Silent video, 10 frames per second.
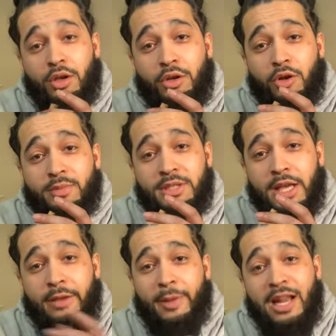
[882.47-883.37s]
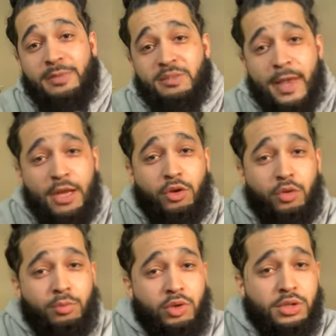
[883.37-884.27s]
You know what I'm saying? My name is
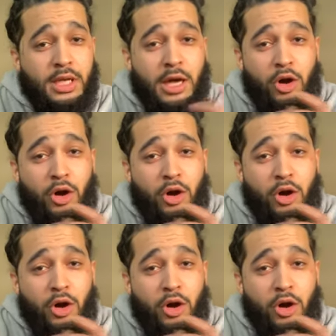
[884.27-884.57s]
Bandicoot Music.